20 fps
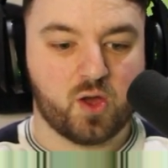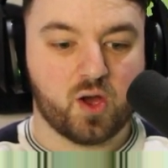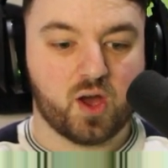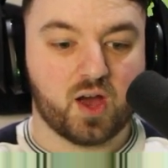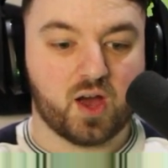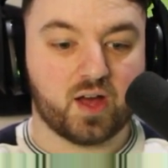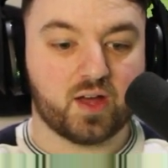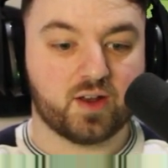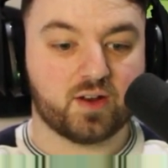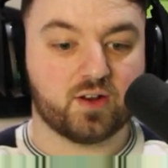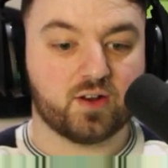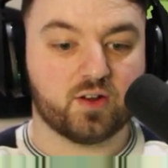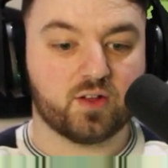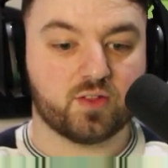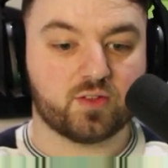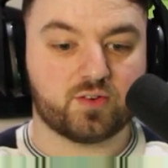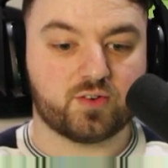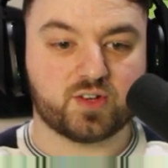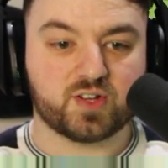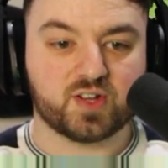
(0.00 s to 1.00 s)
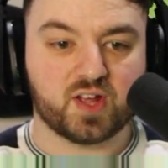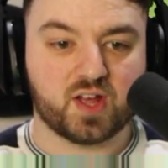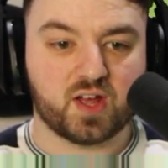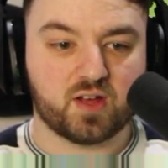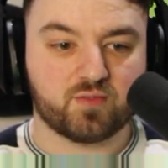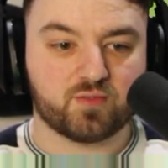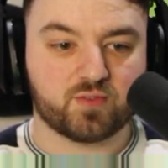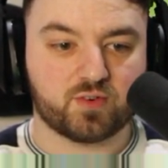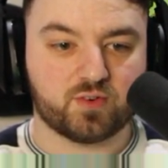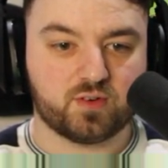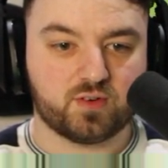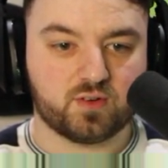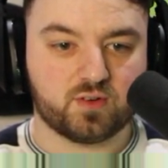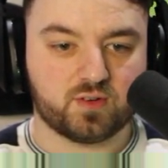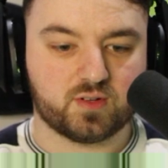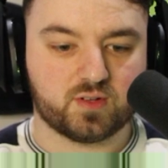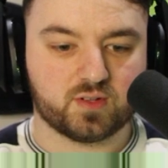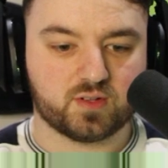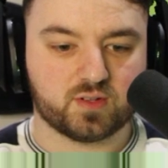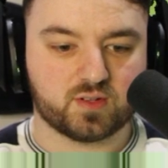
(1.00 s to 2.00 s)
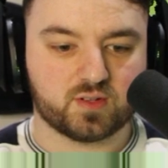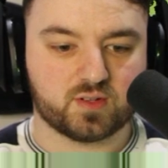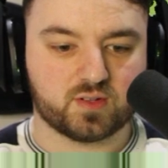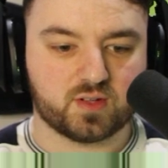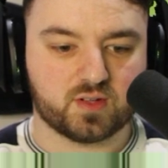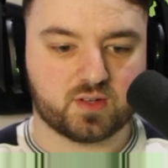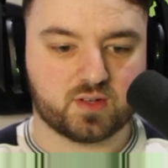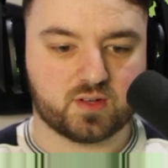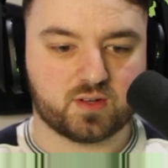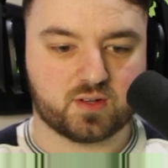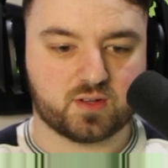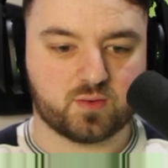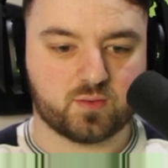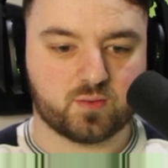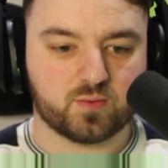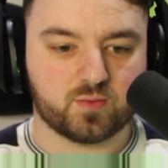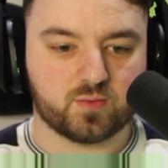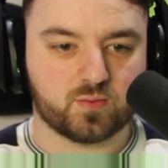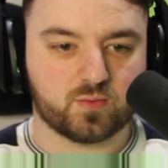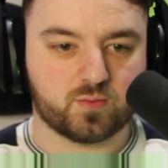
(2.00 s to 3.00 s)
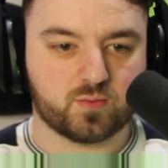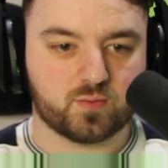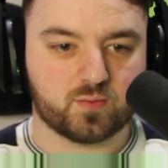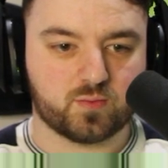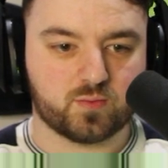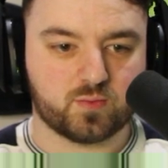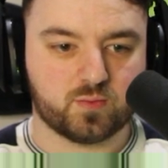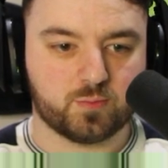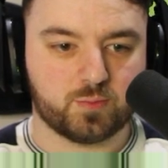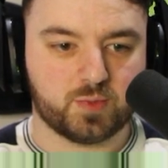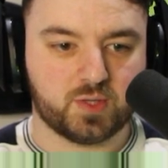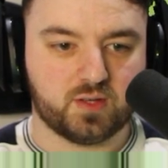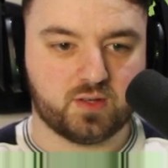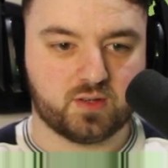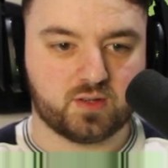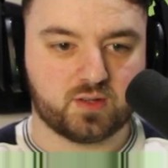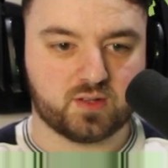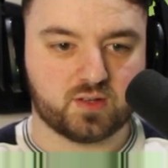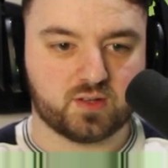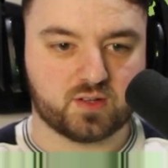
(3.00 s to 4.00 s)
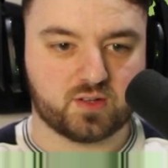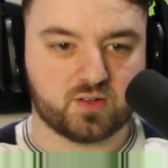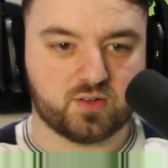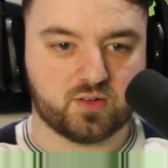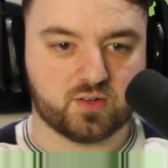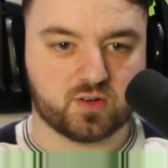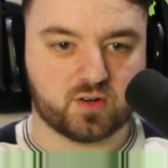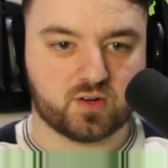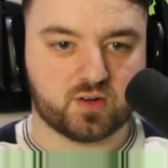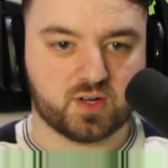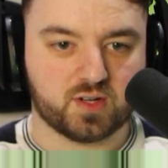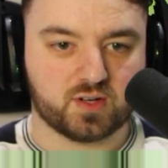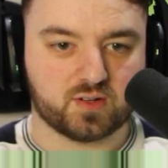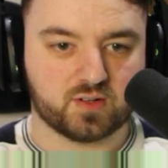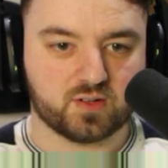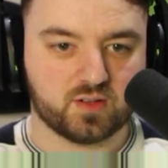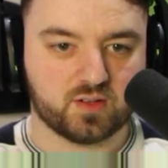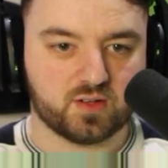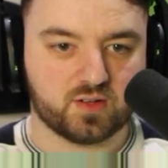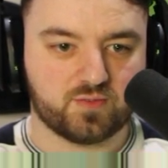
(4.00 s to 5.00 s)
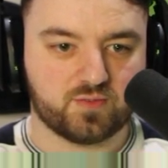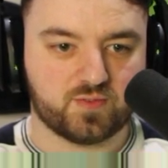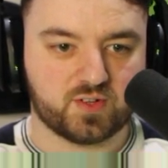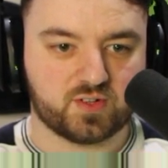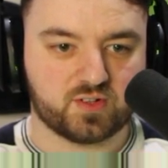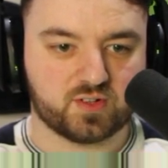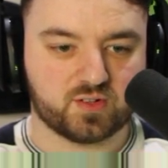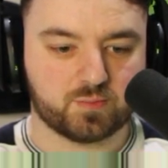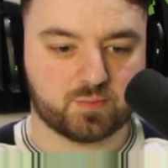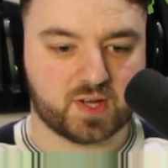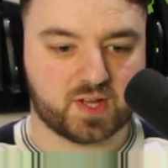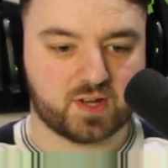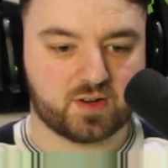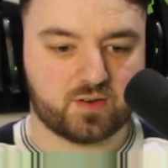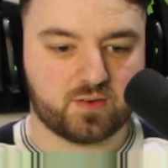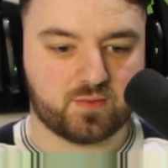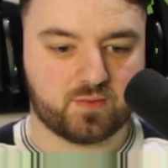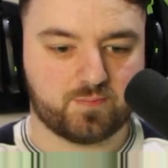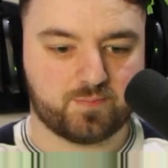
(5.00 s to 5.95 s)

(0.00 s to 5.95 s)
and another tavern, as I said, will be continuing our little efficient pattern.